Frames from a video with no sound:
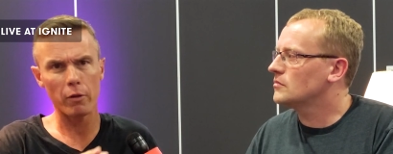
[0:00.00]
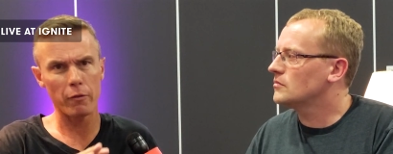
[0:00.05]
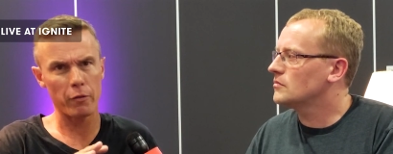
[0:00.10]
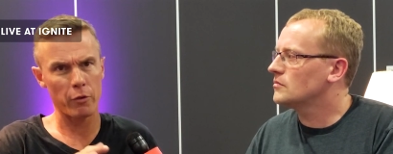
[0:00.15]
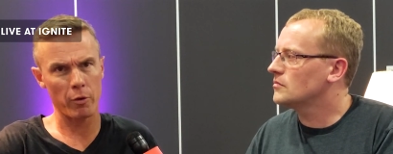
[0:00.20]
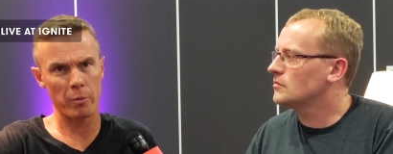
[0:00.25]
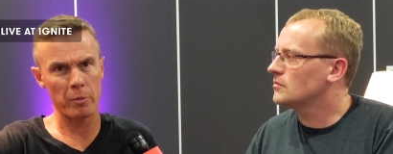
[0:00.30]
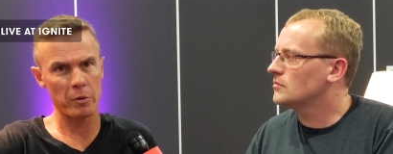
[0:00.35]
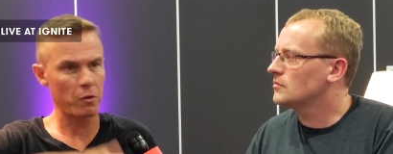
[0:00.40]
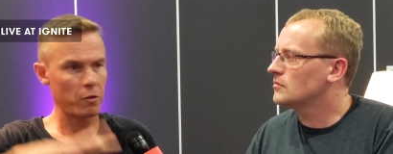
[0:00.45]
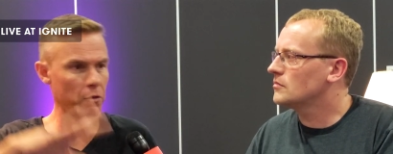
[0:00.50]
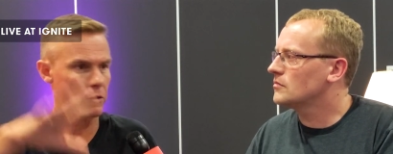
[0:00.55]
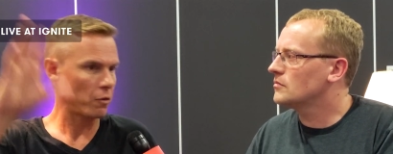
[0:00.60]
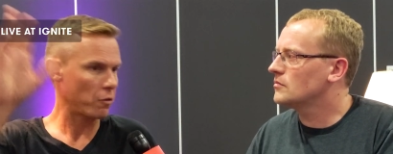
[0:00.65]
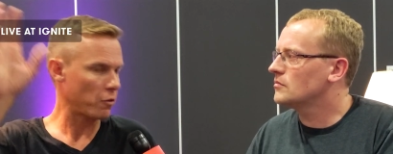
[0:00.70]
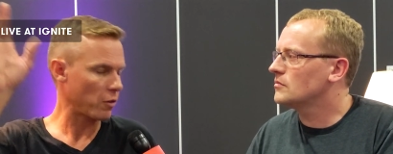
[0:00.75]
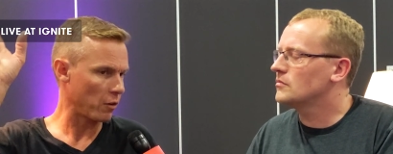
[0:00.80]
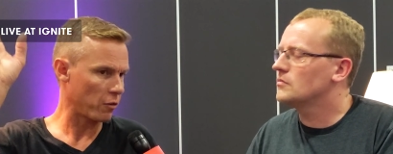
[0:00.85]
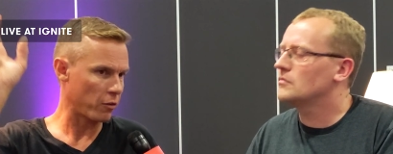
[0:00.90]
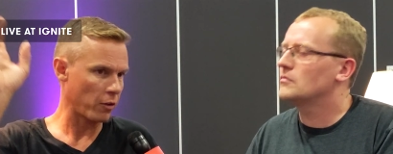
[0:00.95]
Speaker 1: all of your images
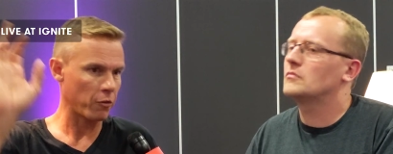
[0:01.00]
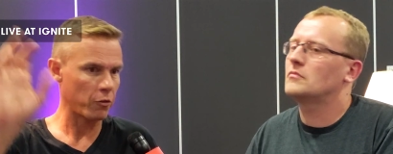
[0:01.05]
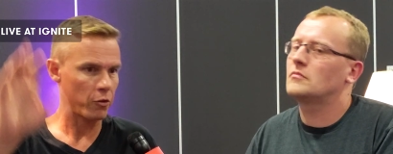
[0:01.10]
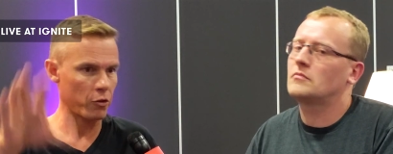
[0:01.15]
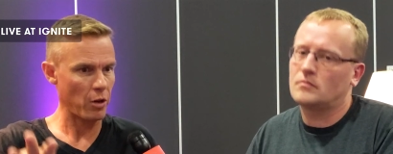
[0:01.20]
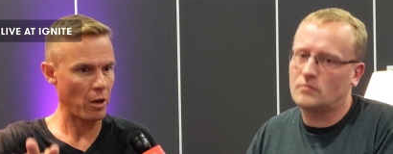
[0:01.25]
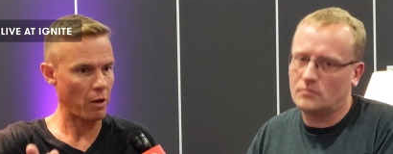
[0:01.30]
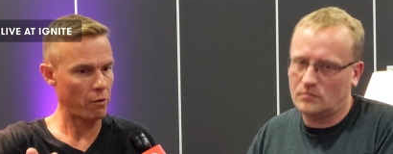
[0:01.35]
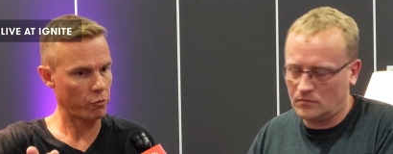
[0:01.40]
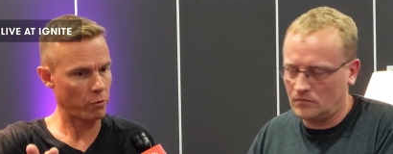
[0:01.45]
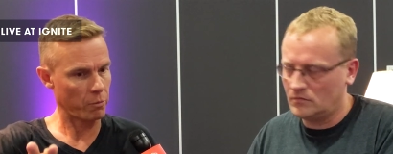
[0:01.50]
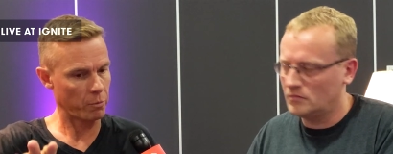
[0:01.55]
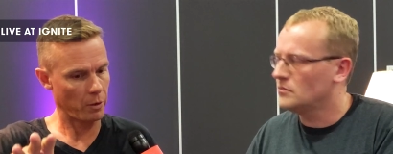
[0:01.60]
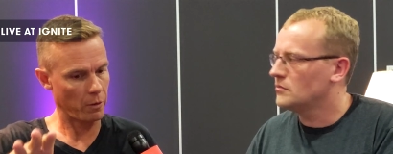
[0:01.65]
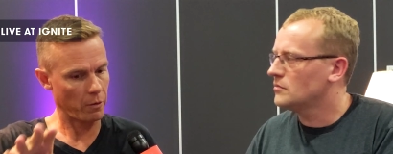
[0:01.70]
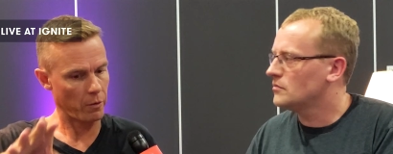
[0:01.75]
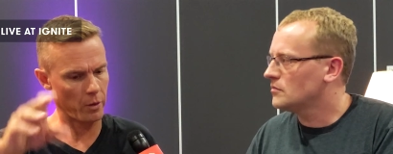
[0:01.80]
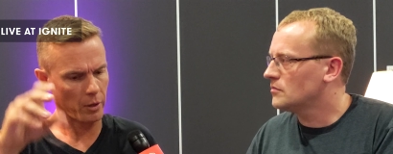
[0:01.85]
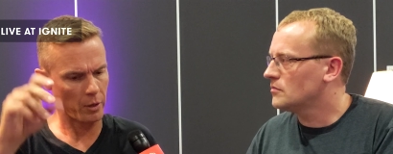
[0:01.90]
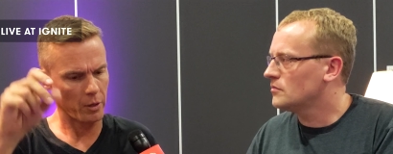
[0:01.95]
and your CSS and JavaScript
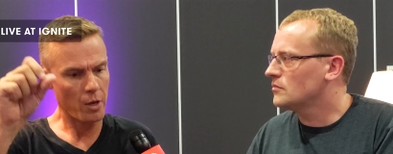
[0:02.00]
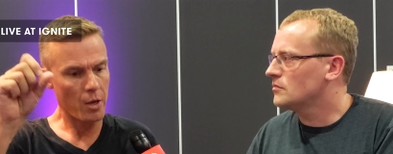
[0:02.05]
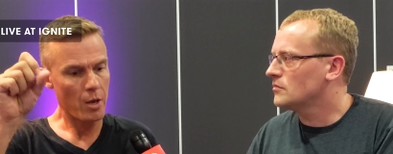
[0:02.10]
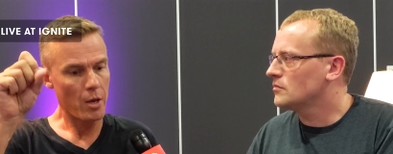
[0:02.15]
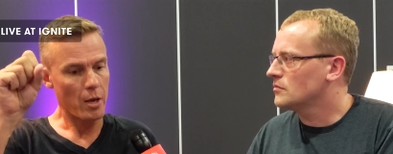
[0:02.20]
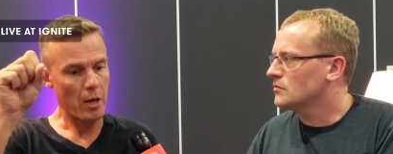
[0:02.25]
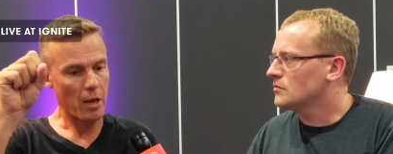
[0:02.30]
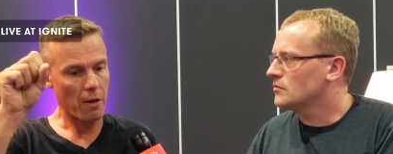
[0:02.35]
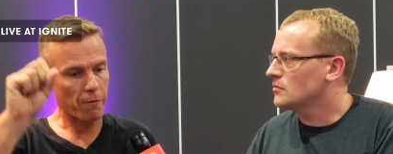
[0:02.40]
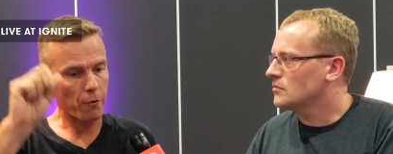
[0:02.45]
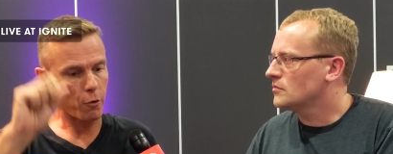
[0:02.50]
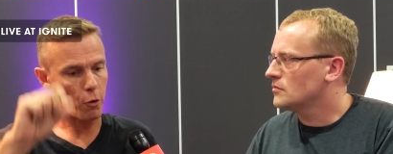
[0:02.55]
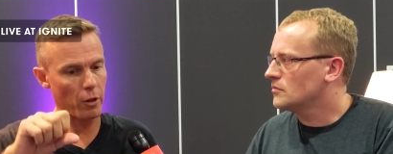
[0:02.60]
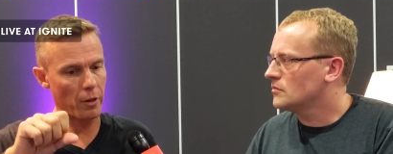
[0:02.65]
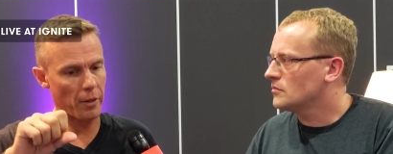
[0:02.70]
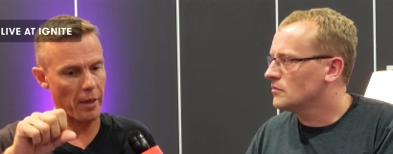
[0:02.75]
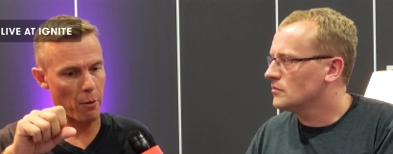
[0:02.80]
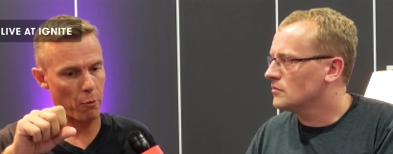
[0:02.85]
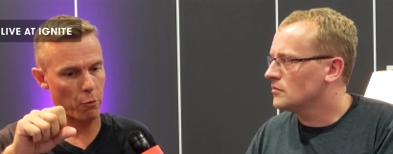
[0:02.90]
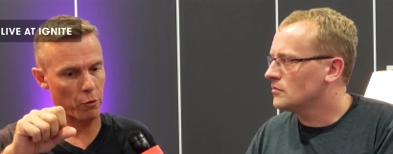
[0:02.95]
and everything. If
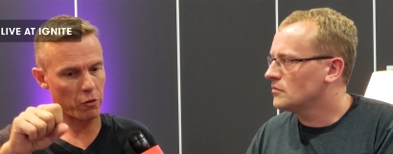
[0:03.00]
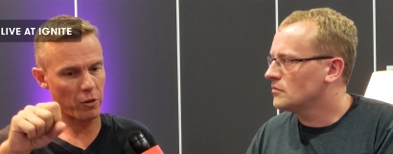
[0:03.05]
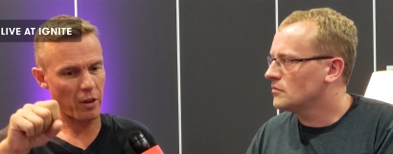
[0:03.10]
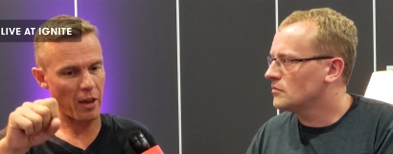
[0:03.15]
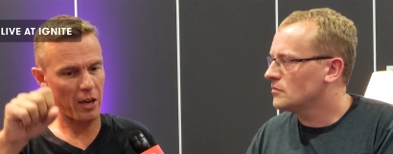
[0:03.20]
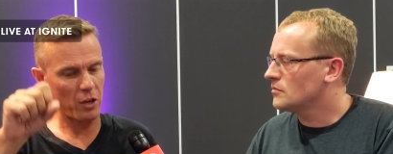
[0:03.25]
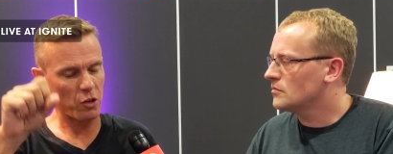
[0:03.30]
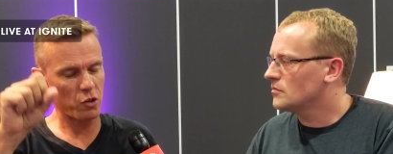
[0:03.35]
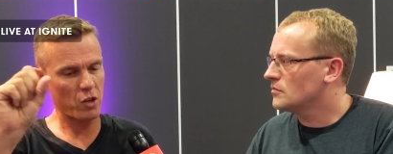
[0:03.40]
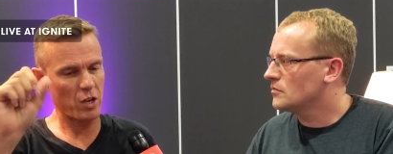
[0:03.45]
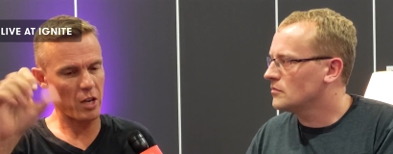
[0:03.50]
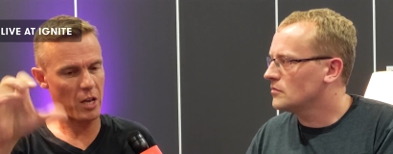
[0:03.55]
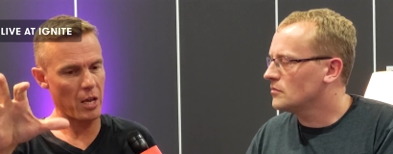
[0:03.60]
all of that was cached